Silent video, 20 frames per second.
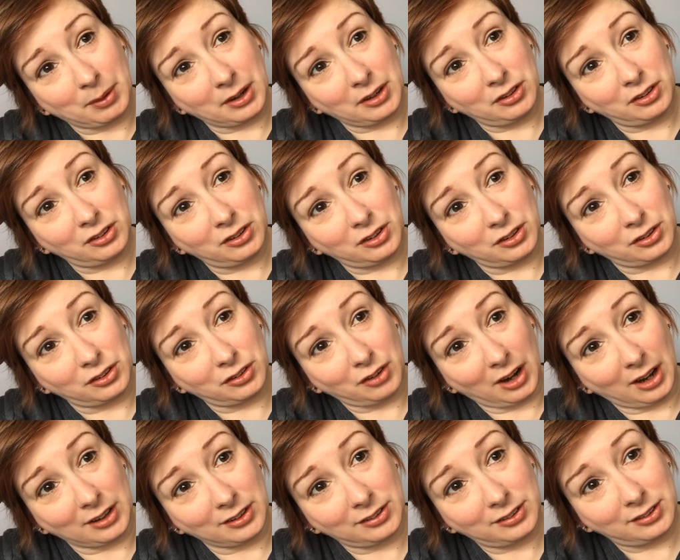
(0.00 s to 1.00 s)
But it's just still
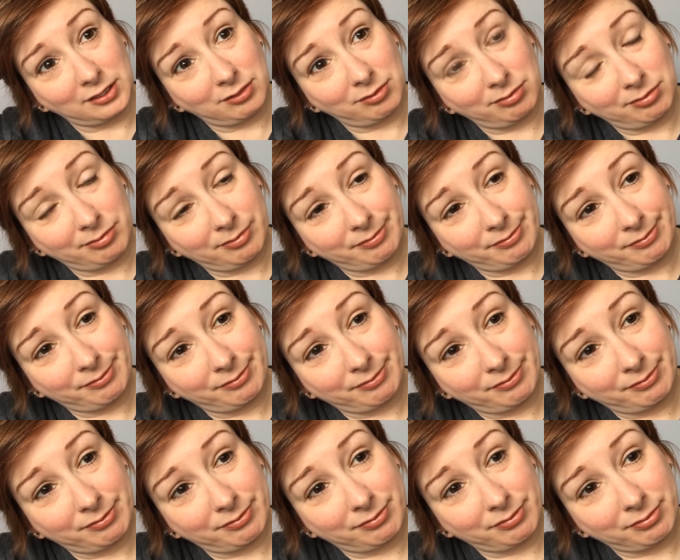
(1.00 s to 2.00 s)
stress.
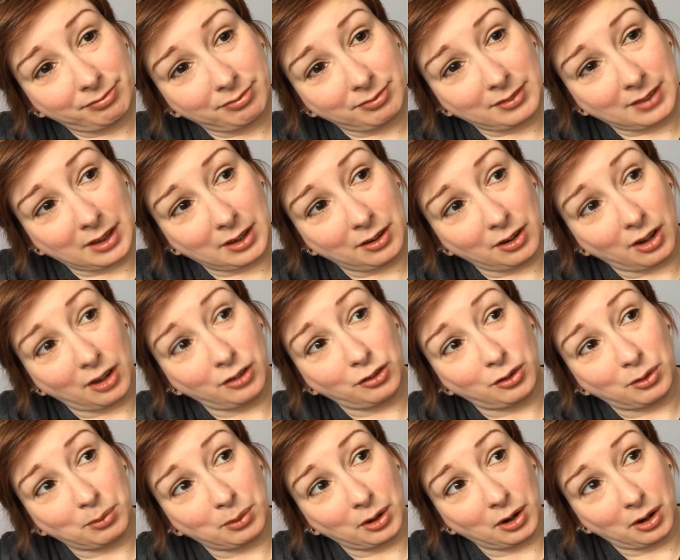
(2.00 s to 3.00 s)

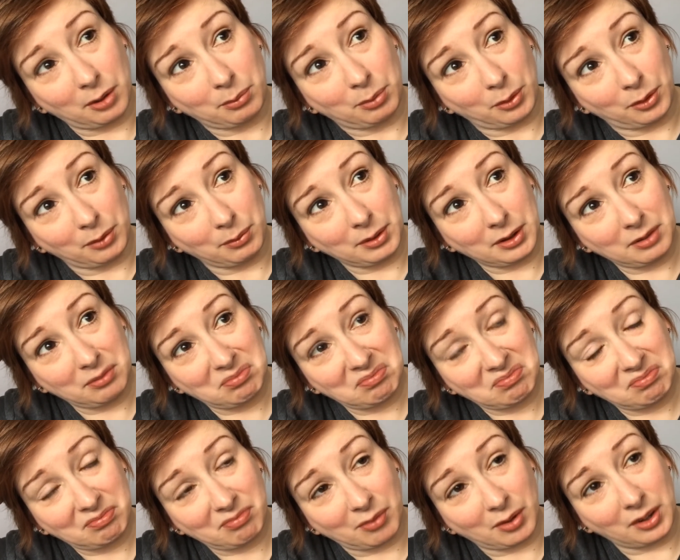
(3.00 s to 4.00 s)
Not sure about unemployment
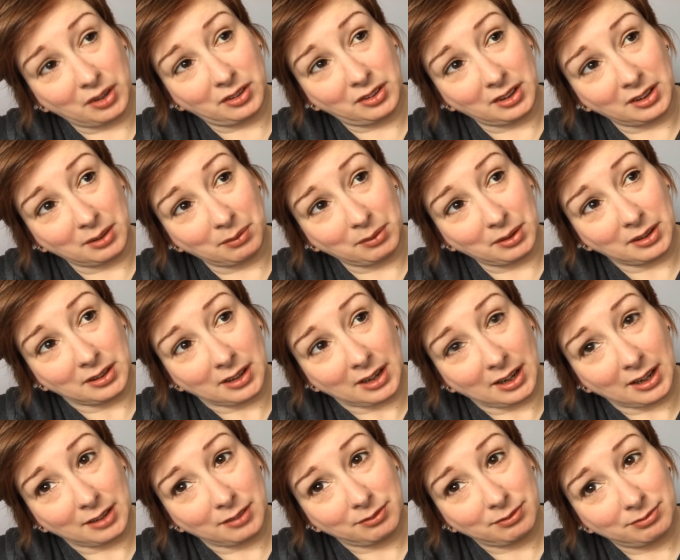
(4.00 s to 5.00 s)
went to see them the
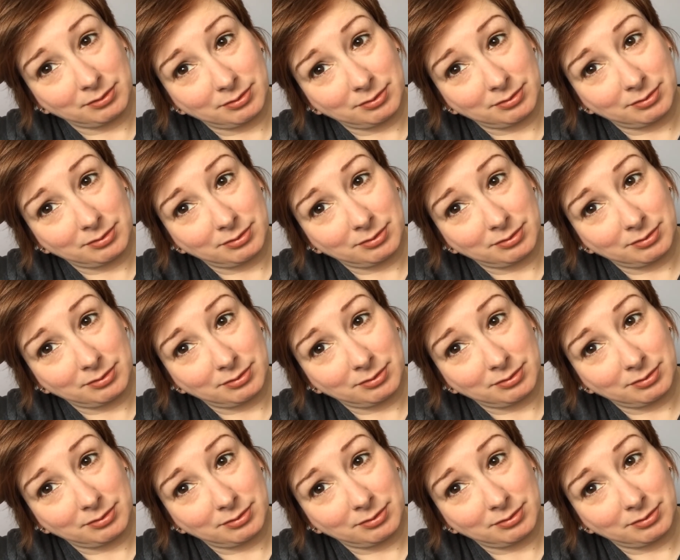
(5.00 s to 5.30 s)
other day.